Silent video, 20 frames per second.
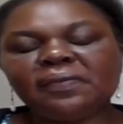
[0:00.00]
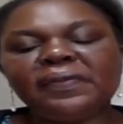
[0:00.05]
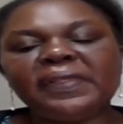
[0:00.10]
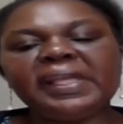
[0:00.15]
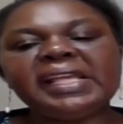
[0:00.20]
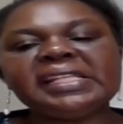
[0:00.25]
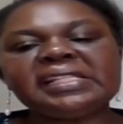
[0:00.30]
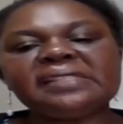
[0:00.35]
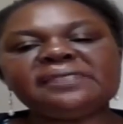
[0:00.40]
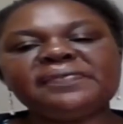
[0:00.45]

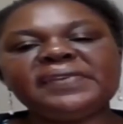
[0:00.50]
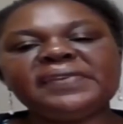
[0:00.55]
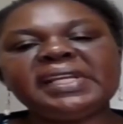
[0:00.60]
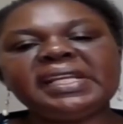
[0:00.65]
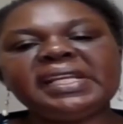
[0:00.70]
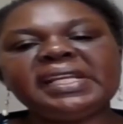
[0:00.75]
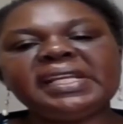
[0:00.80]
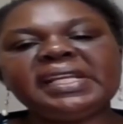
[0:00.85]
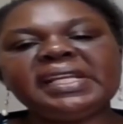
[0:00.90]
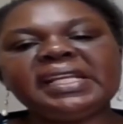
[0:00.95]
there's
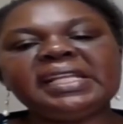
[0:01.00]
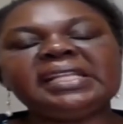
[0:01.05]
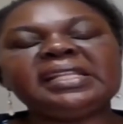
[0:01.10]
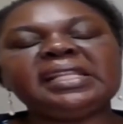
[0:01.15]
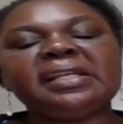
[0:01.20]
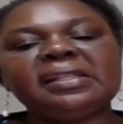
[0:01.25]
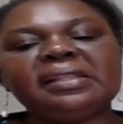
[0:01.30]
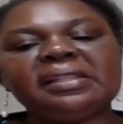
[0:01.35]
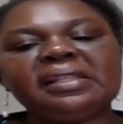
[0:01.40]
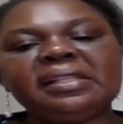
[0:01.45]

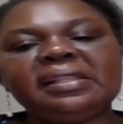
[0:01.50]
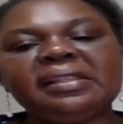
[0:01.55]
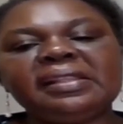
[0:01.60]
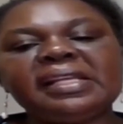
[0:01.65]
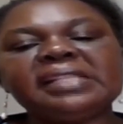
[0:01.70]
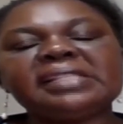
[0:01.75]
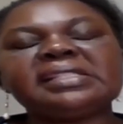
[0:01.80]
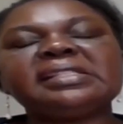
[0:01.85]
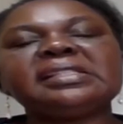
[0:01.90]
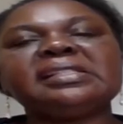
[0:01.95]

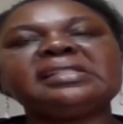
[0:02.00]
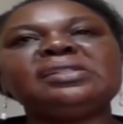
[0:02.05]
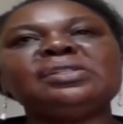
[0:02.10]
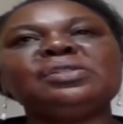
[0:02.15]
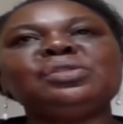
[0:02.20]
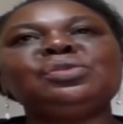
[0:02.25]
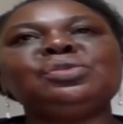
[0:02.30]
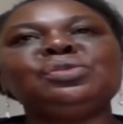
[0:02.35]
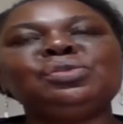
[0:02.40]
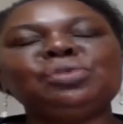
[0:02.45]

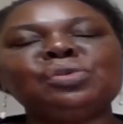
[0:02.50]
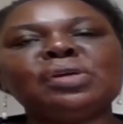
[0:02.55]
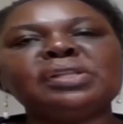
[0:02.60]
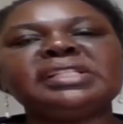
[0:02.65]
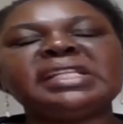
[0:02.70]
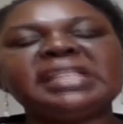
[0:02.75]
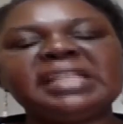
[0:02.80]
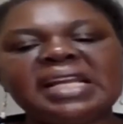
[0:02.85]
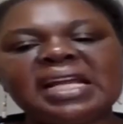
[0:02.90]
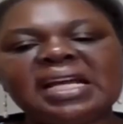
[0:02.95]
not
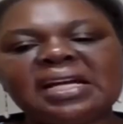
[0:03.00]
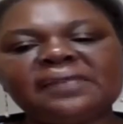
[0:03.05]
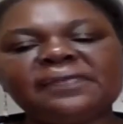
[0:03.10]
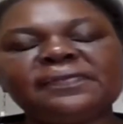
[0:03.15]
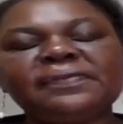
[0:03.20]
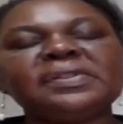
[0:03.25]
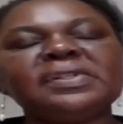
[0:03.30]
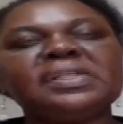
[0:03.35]
enough